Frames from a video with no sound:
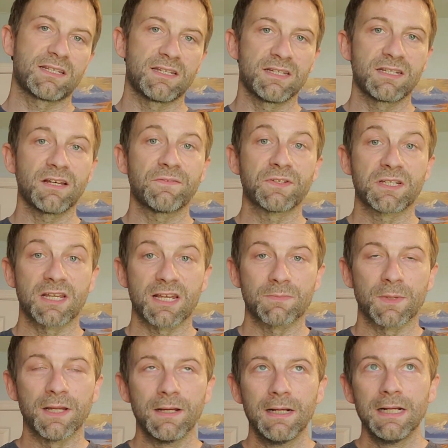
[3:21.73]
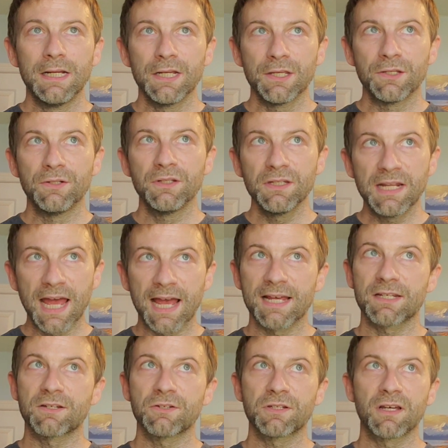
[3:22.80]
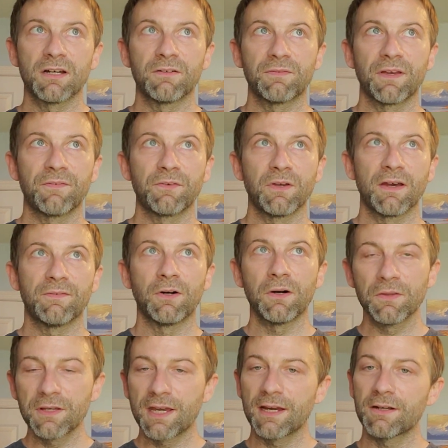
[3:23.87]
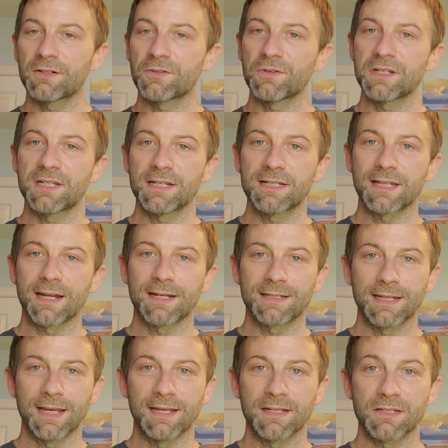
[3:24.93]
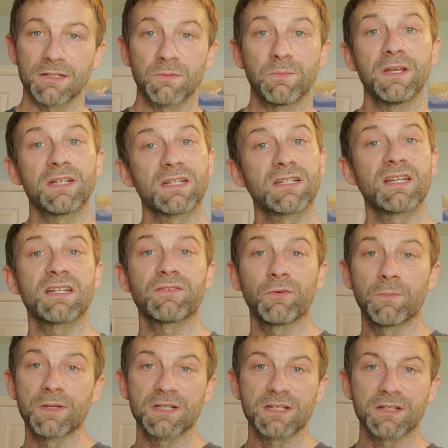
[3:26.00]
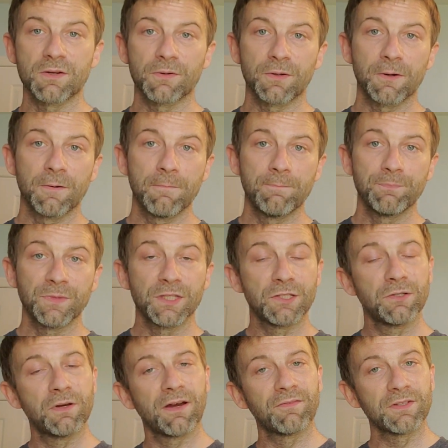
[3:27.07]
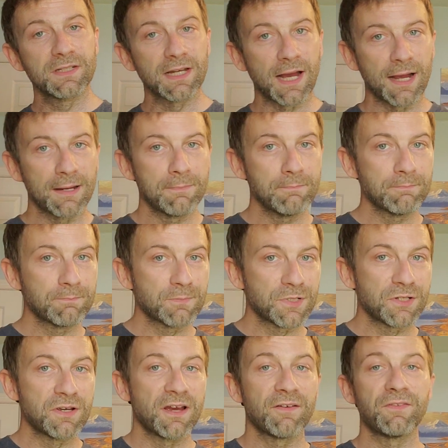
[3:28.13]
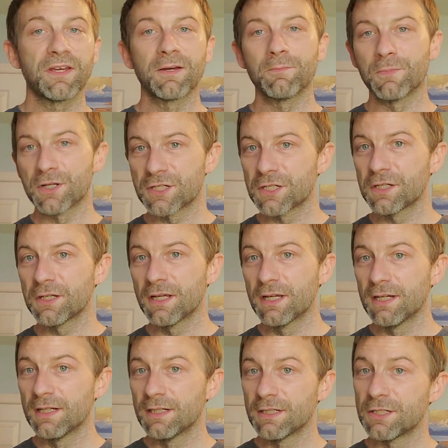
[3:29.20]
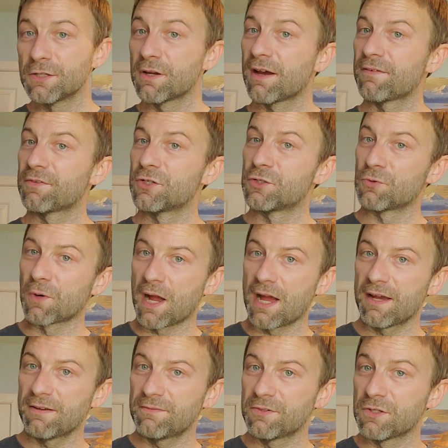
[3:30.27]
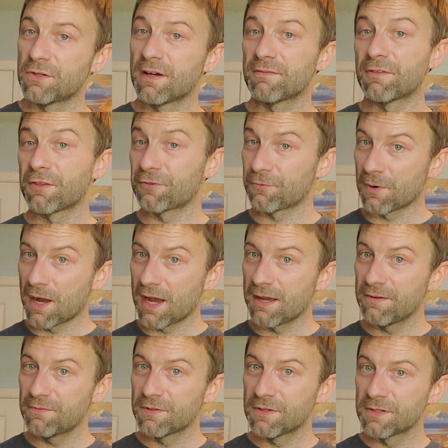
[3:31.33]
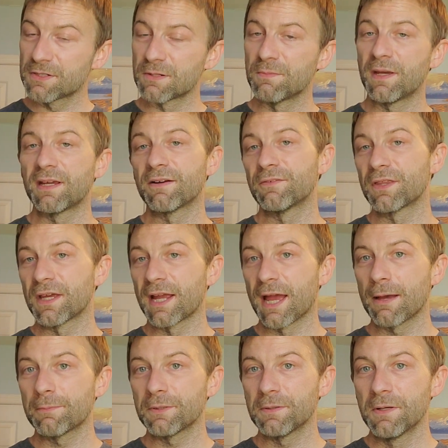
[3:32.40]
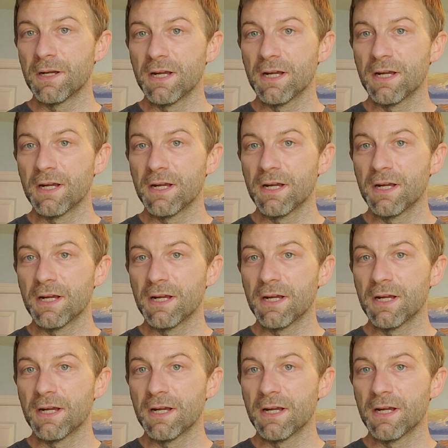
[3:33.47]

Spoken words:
self-assessment. You need to ask yourself if you have all the characteristics that it takes to be a successful business owner. Do you have the time? Do you have the ambition? Do you have the drive? Do you have the thrive to make everything happen?